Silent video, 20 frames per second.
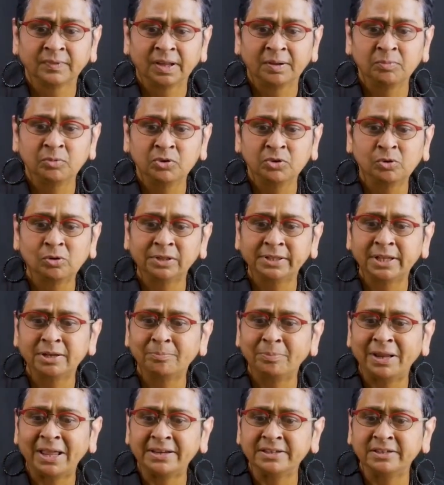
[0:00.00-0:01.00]
I'm going to call
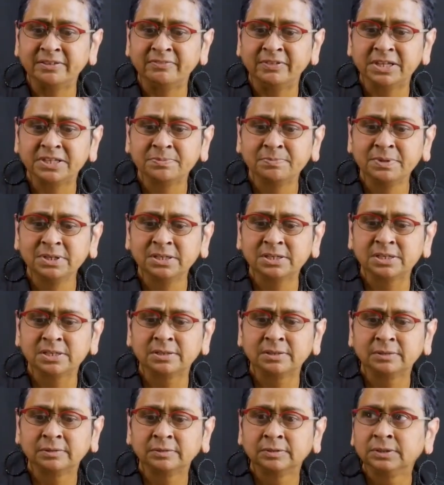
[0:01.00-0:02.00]
that planned investment,
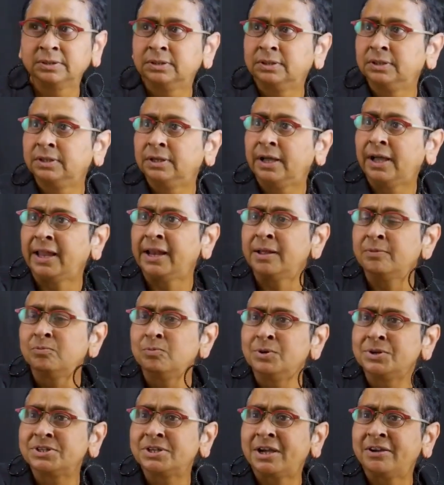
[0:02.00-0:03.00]
and I'm
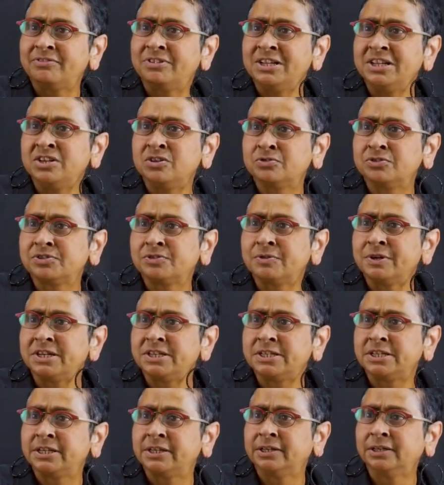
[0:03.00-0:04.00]
going to have the interest
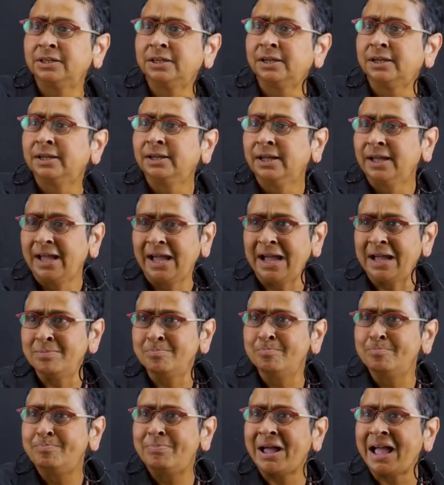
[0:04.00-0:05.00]
rate here.
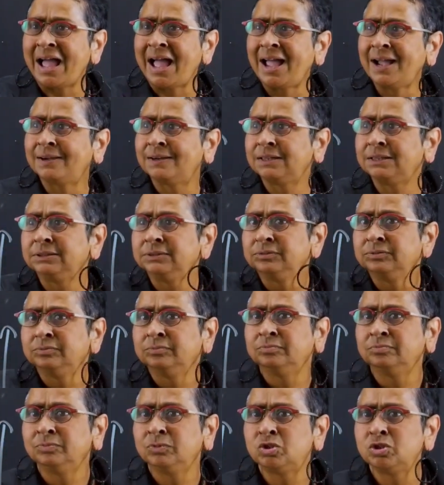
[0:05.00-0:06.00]
I'm back
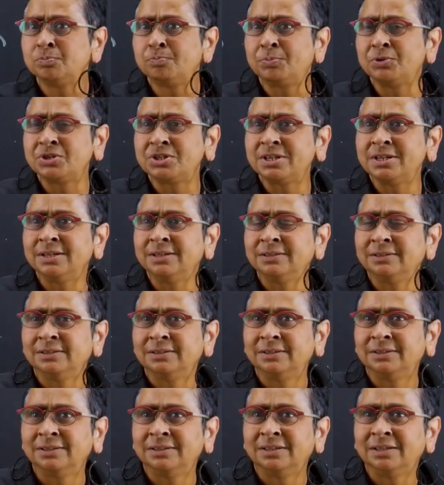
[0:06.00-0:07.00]
to putting
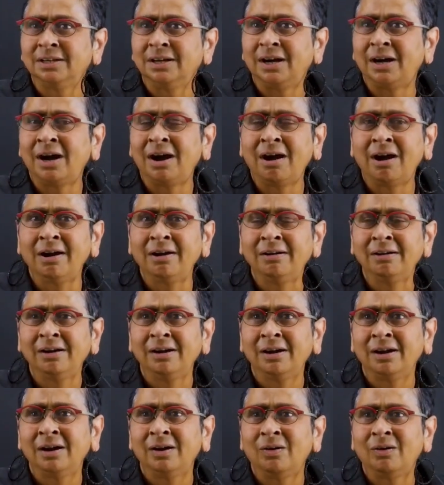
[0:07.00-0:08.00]
R
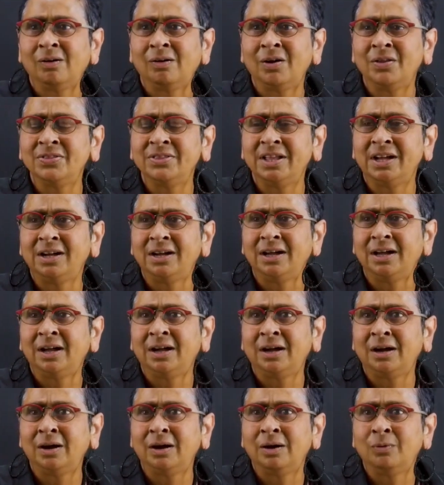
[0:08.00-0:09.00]
on the
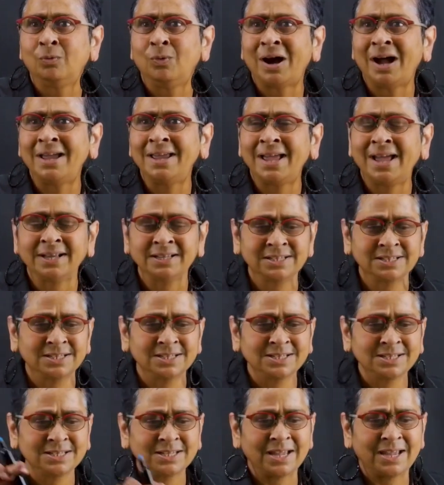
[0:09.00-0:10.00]

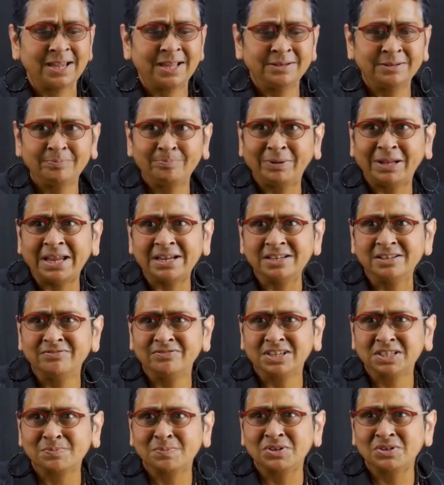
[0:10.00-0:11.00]
y-axis and planned
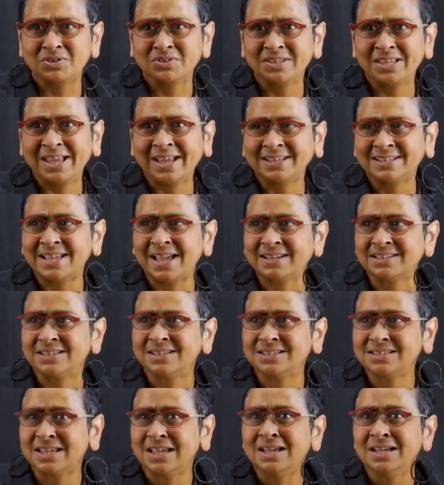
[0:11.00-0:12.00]
investment on the
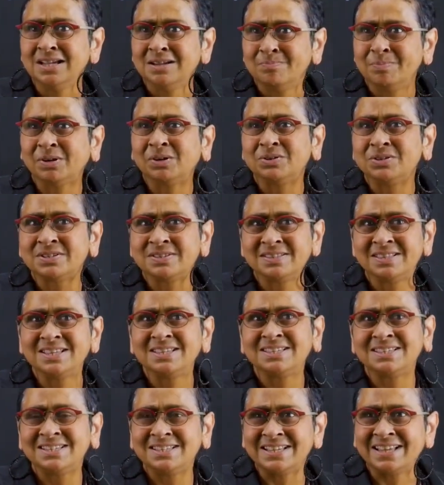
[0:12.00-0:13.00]
x-axis, because
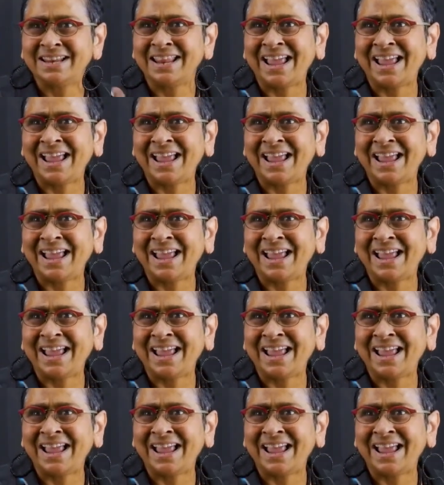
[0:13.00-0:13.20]
this is an